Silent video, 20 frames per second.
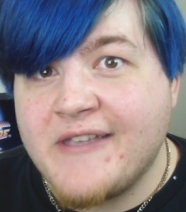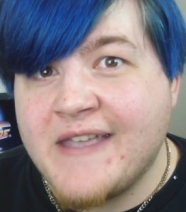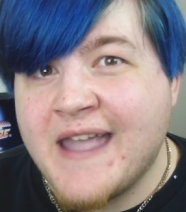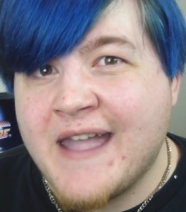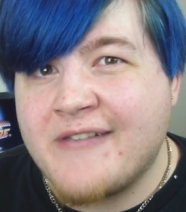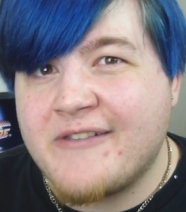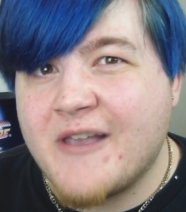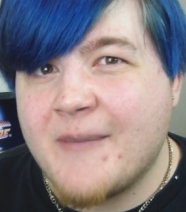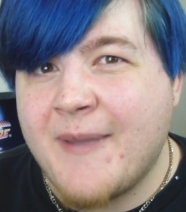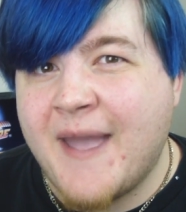he
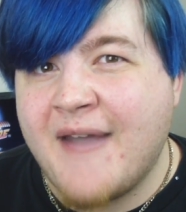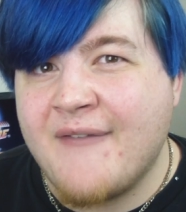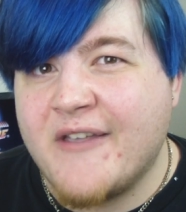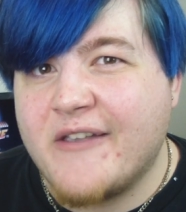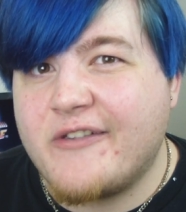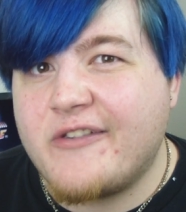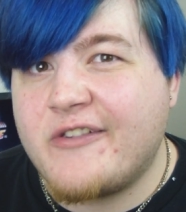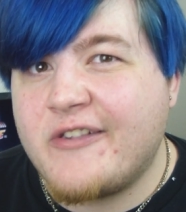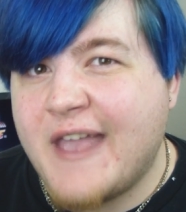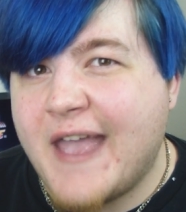ends up
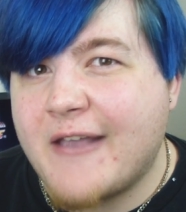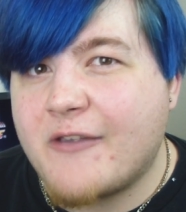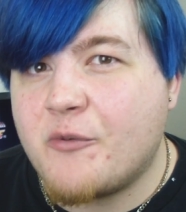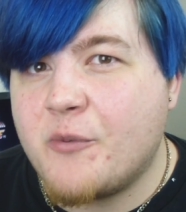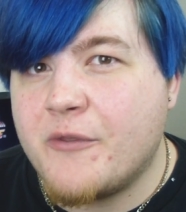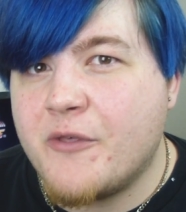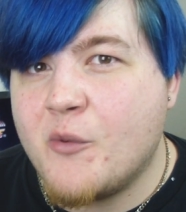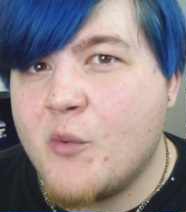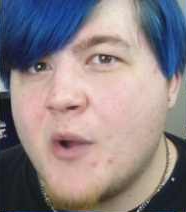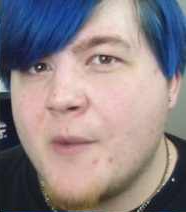having
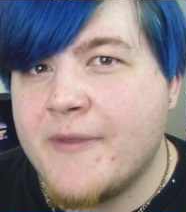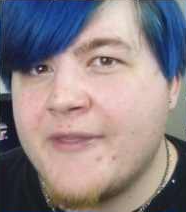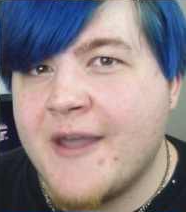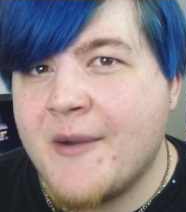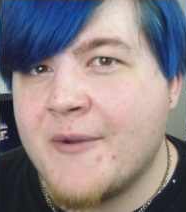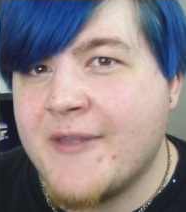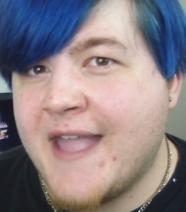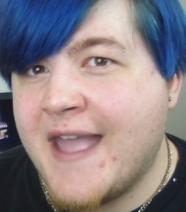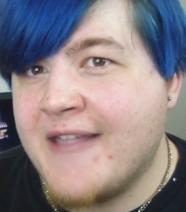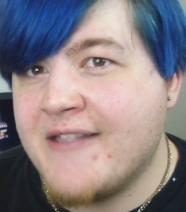sex with a woman
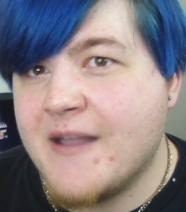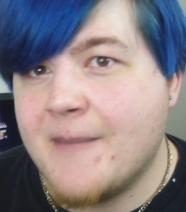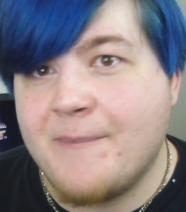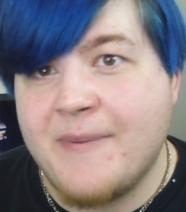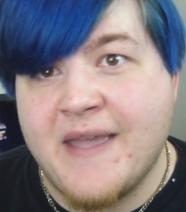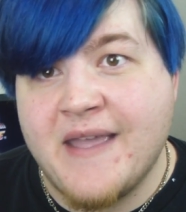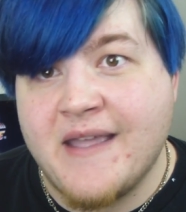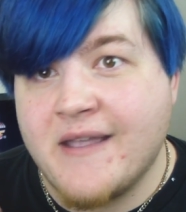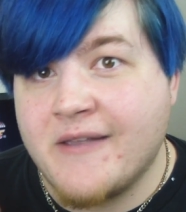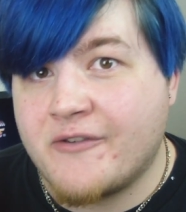that would end up
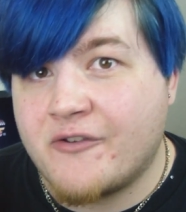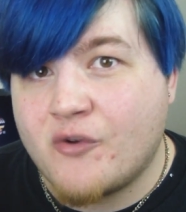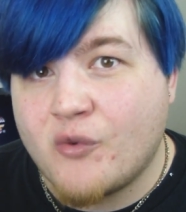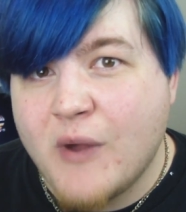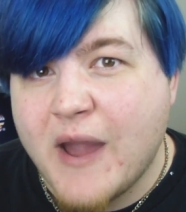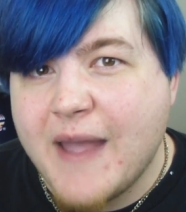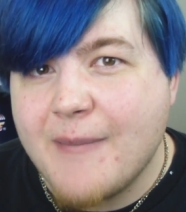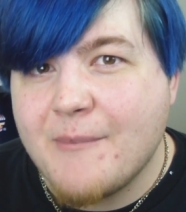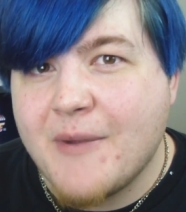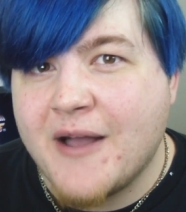being his
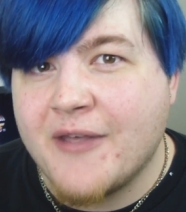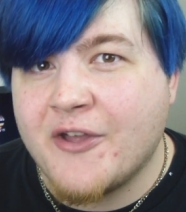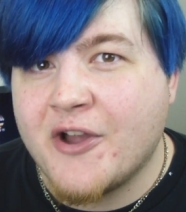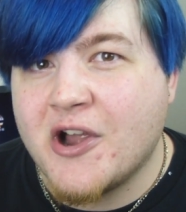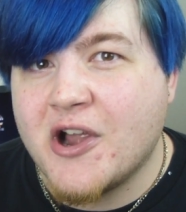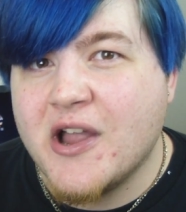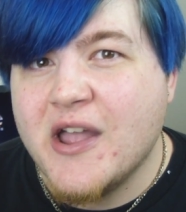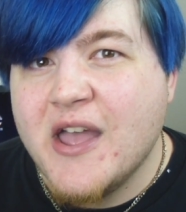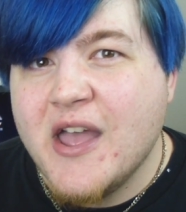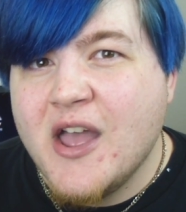
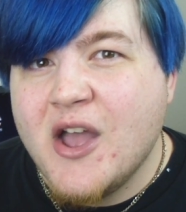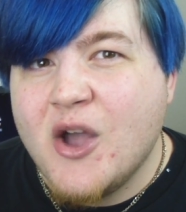grandmother,